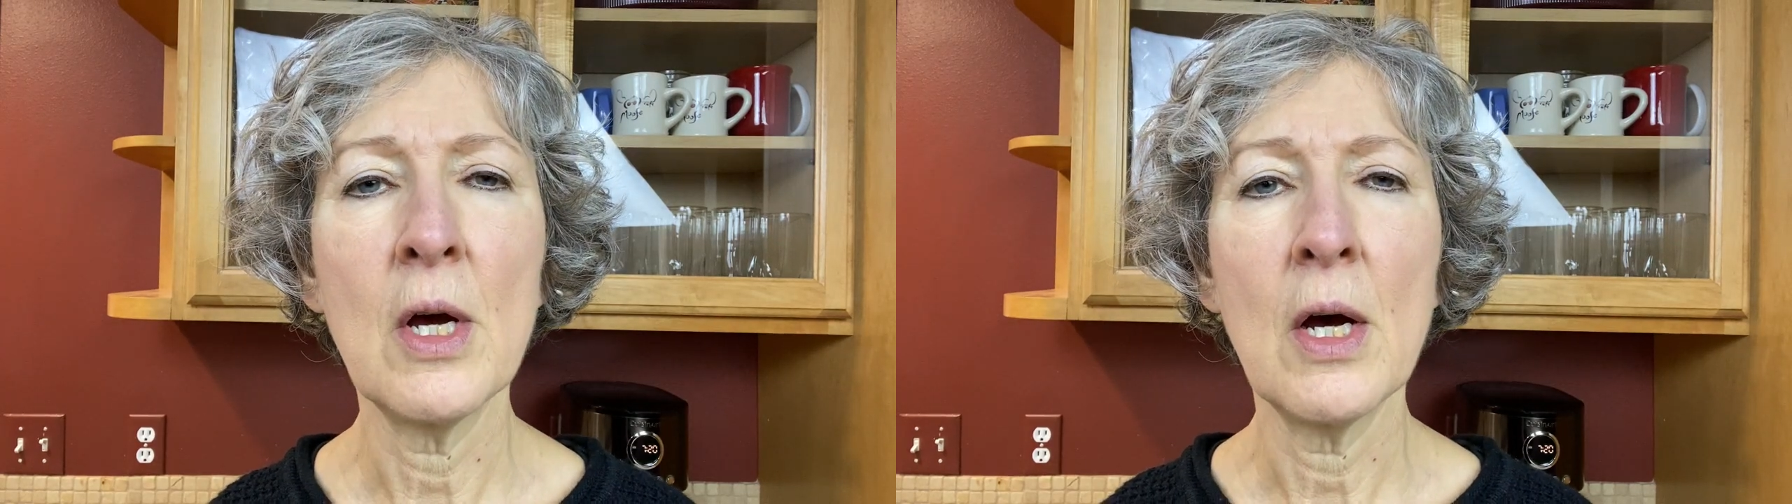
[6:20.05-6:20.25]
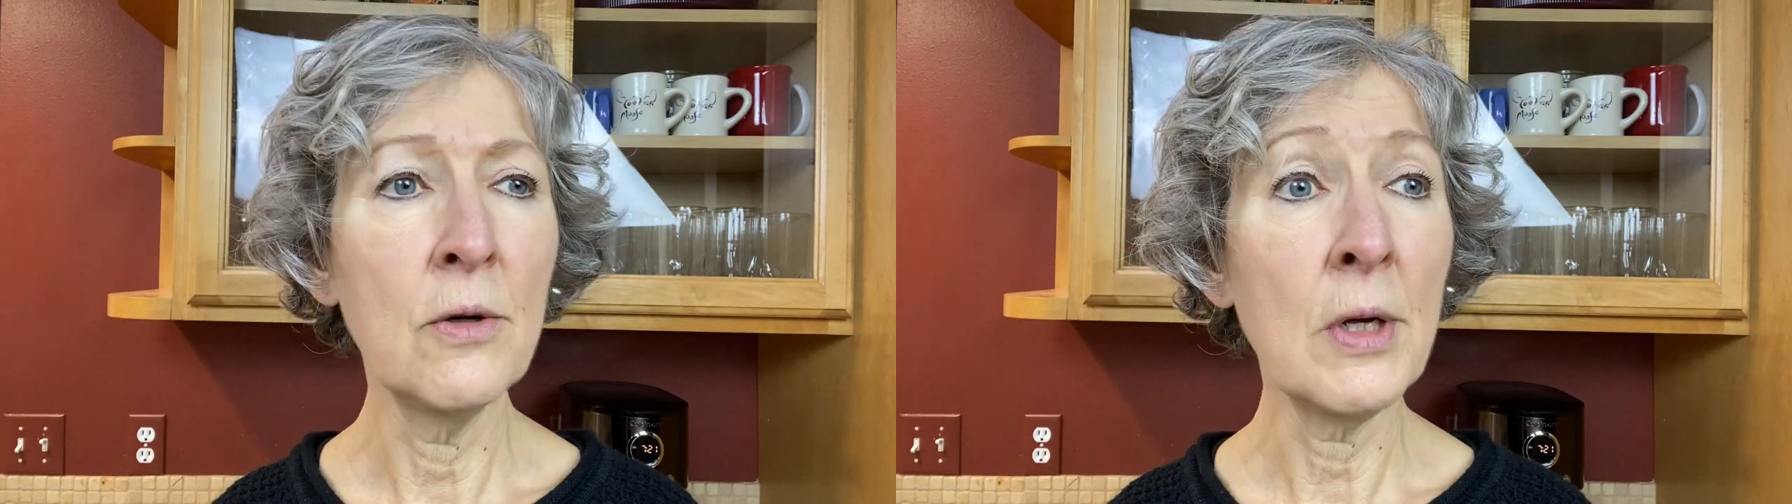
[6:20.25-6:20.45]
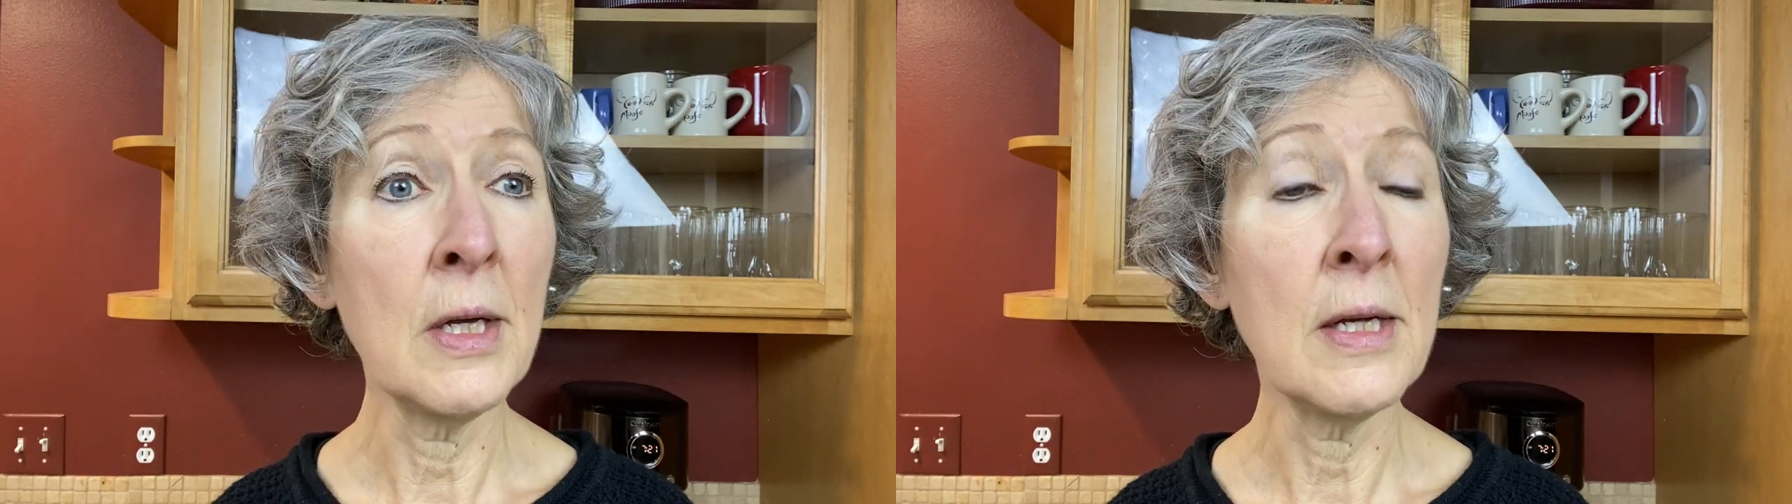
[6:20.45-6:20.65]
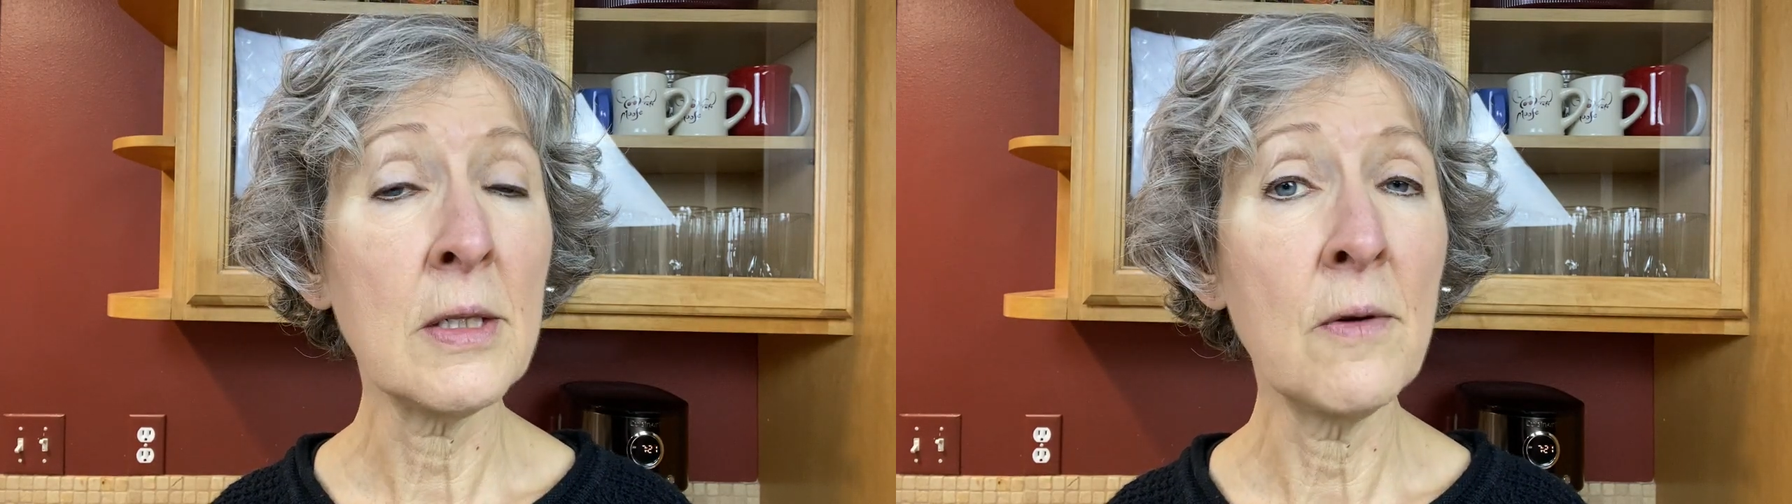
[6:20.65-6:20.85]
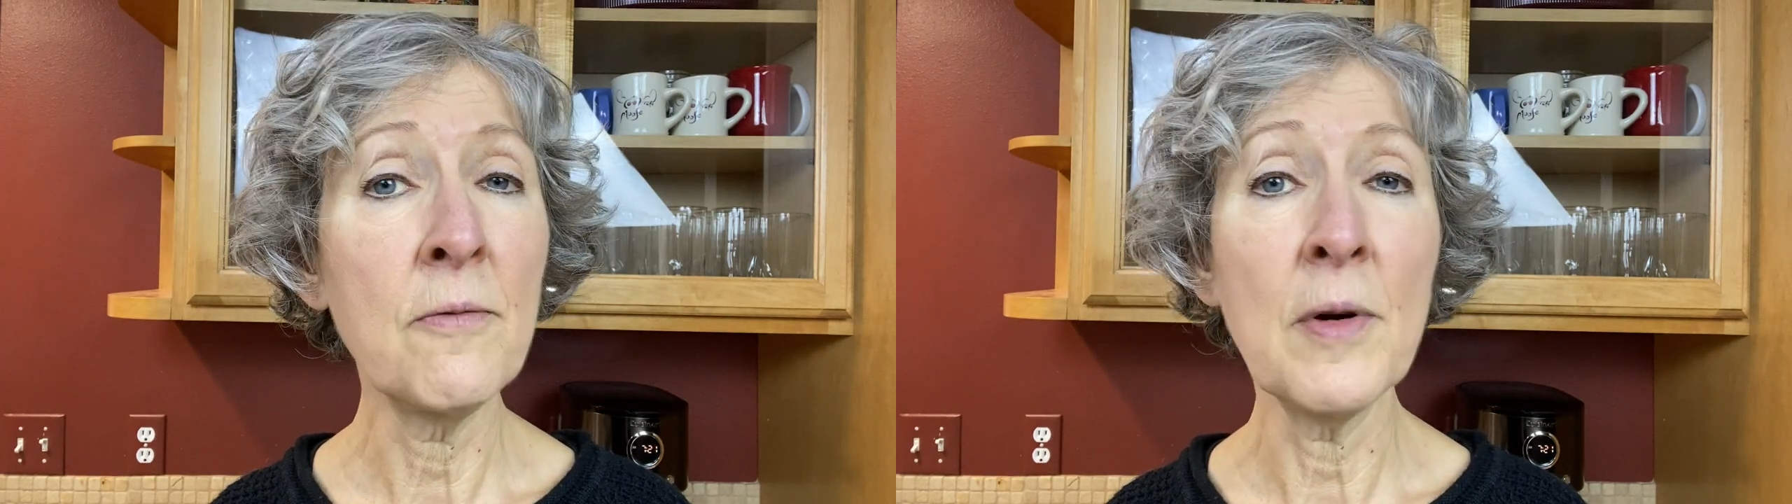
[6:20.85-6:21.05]
You can get
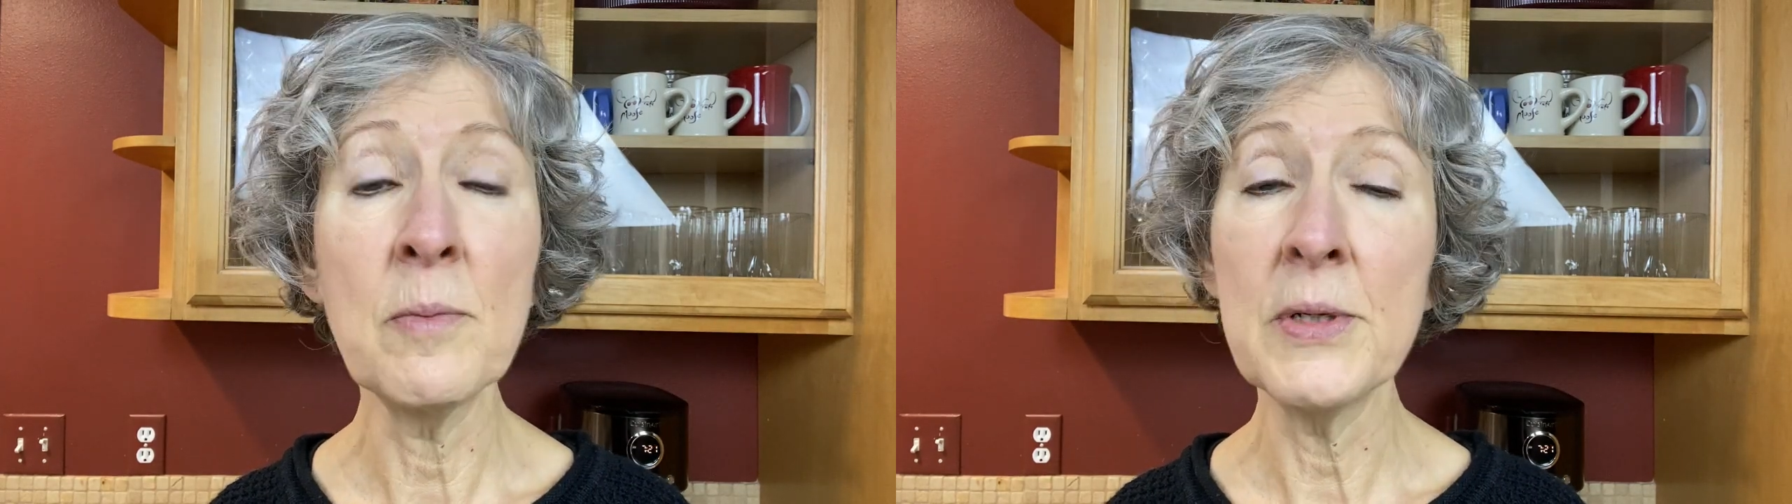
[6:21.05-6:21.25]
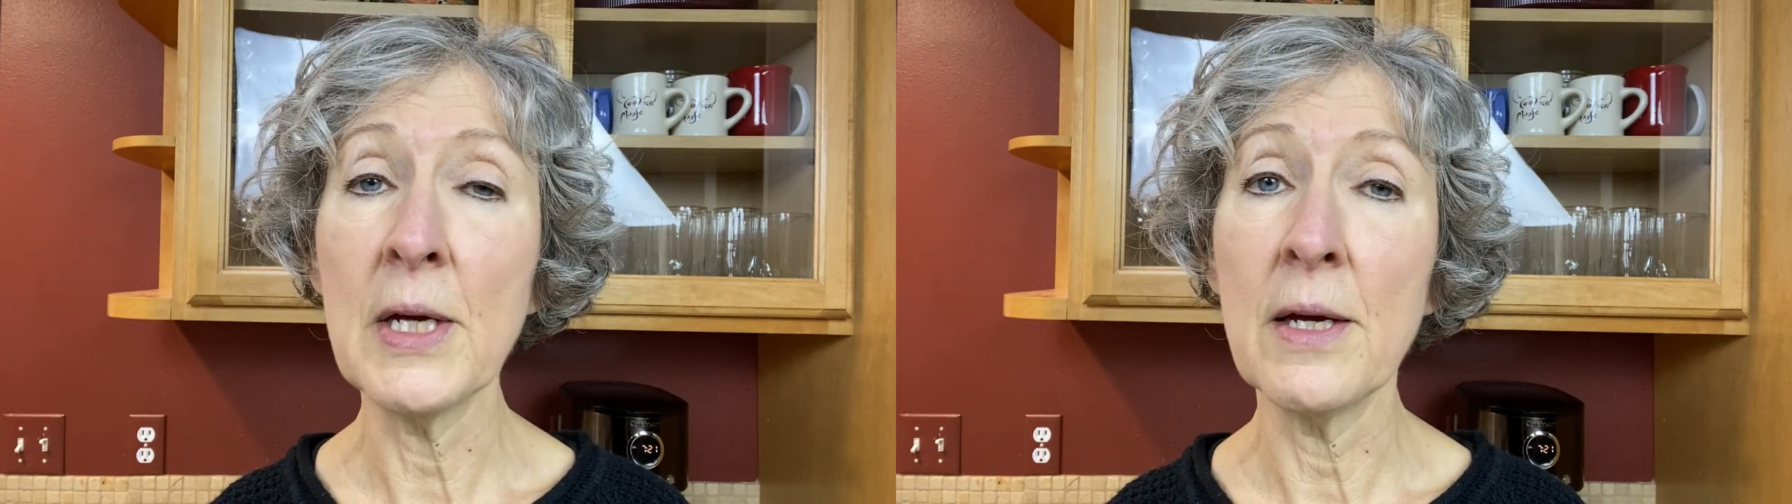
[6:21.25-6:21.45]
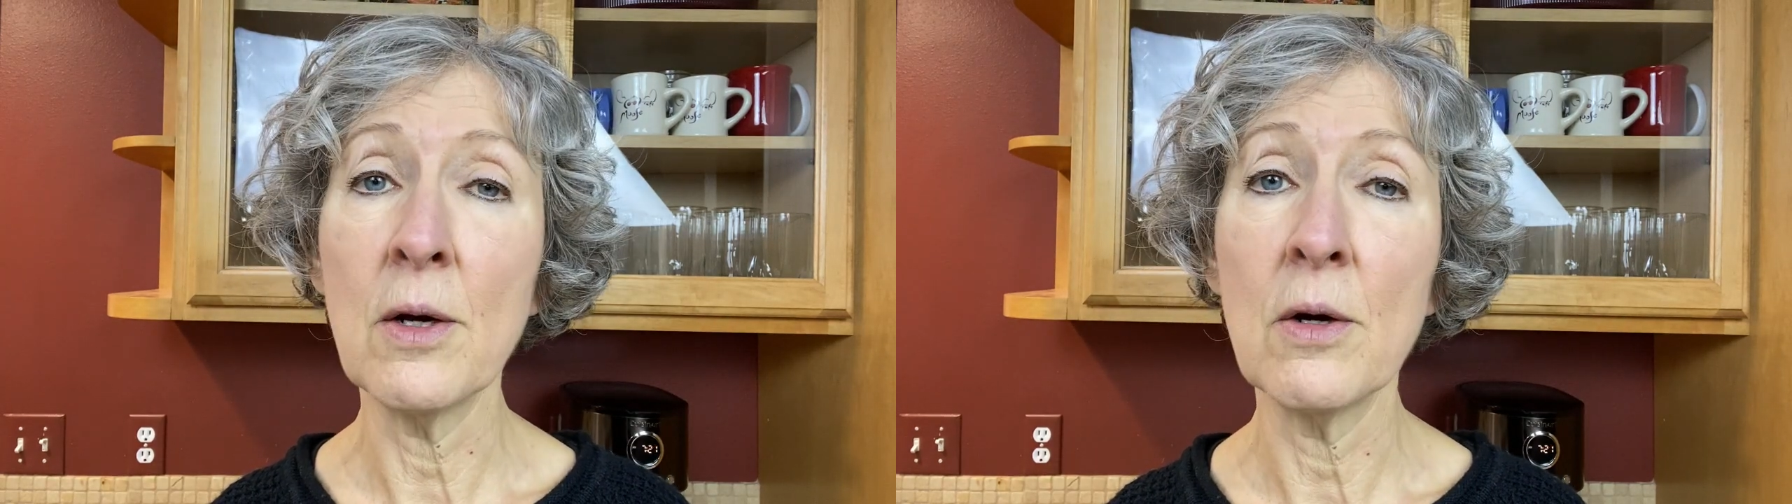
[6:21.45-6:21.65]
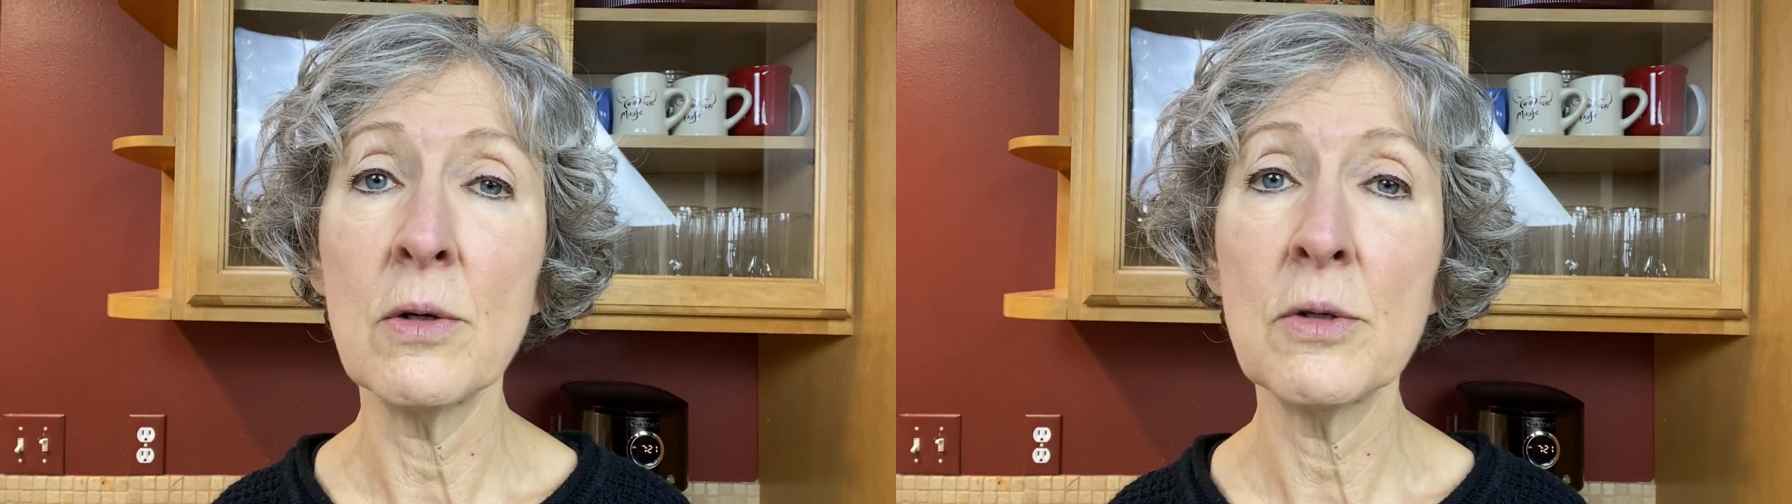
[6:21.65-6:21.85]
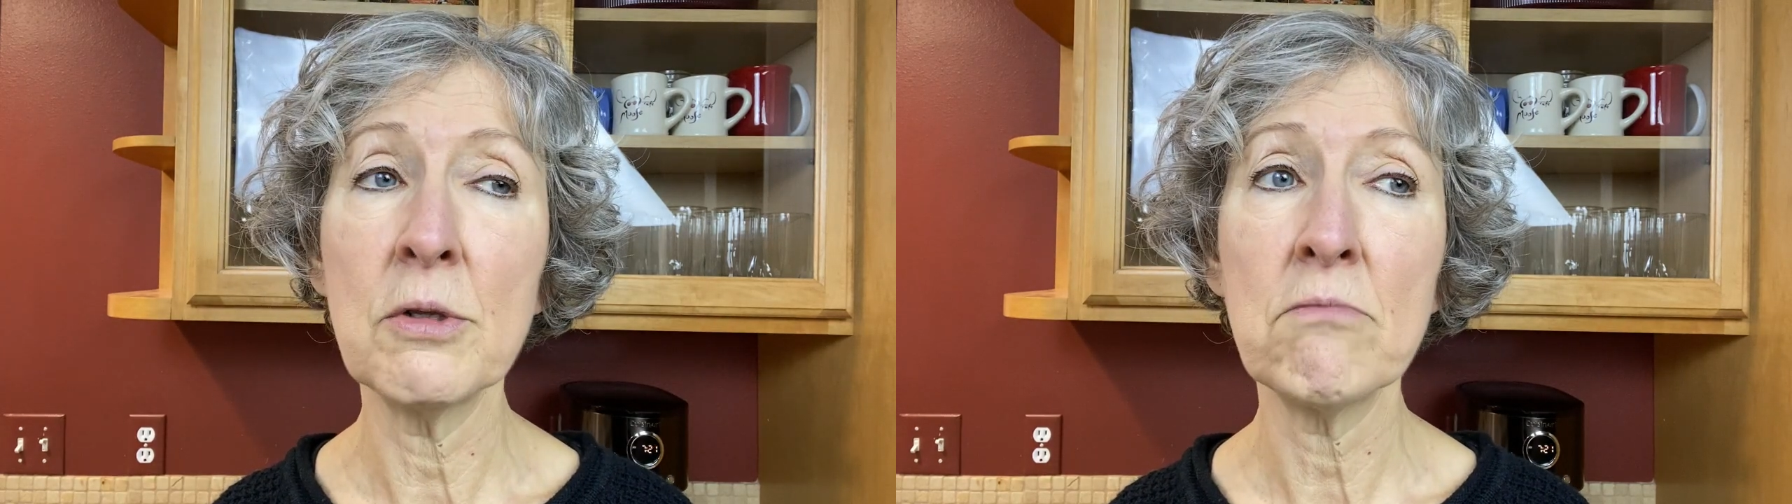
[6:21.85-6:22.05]
some from
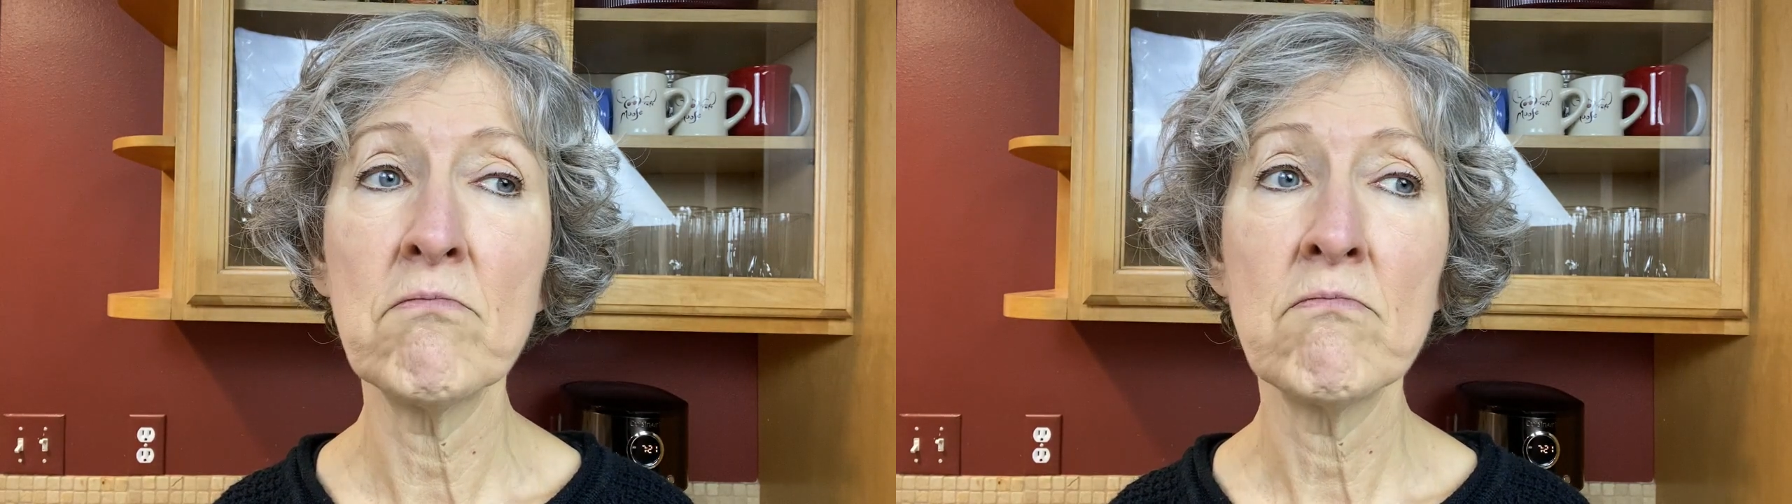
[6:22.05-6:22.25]
potatoes.